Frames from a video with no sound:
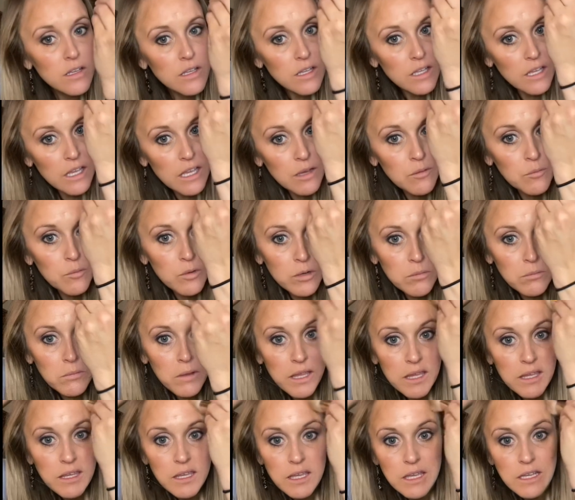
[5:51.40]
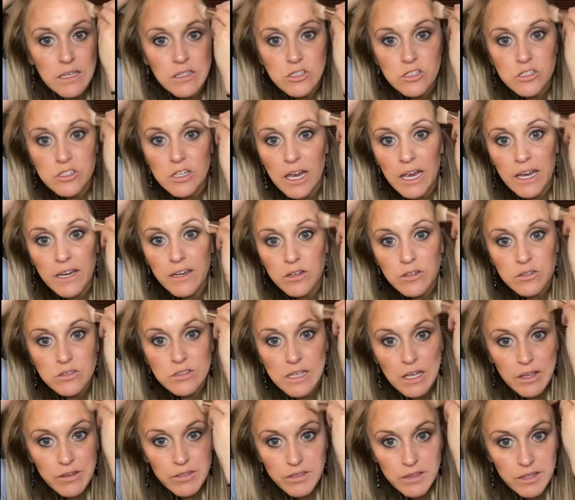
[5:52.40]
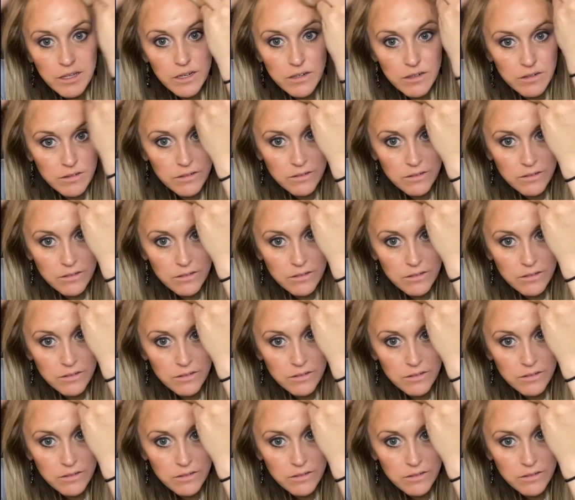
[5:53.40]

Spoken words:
and we're making shadows out there.